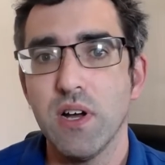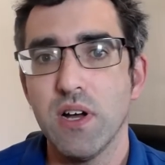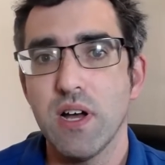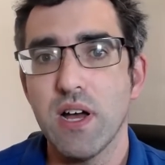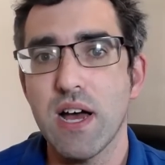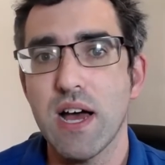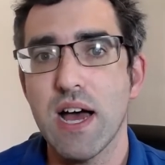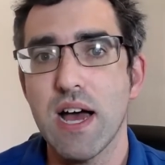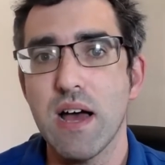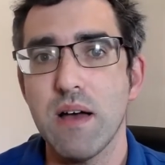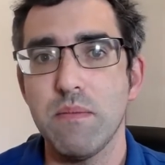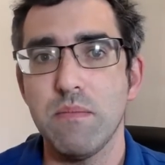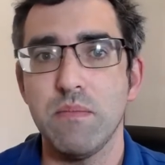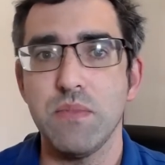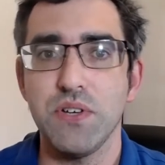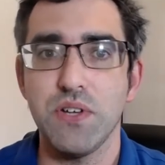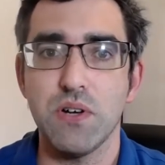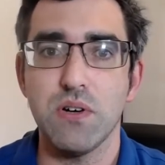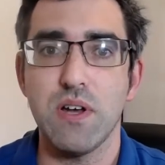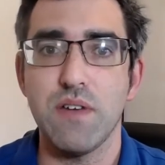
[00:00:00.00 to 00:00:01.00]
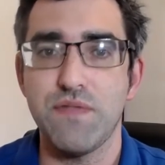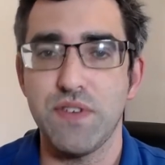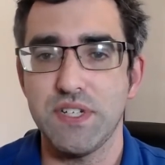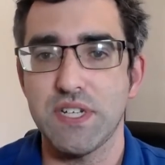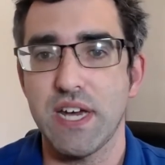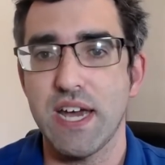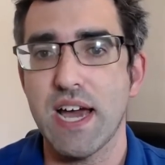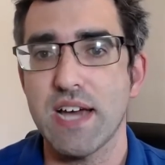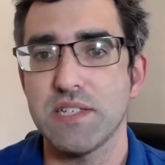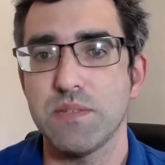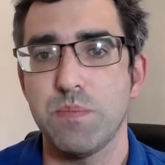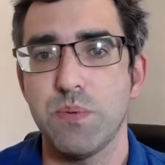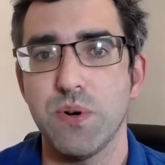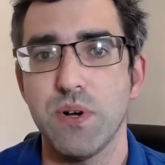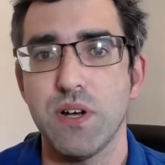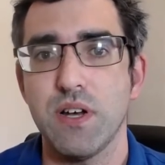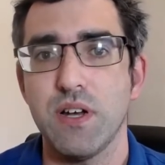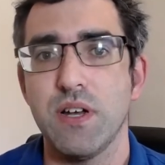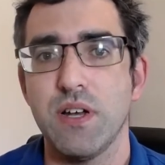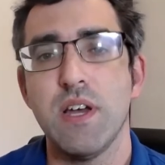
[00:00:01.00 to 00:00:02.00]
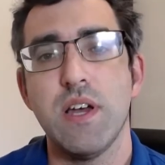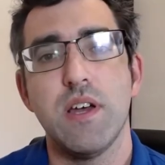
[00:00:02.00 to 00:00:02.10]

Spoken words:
You know, if a diaspora,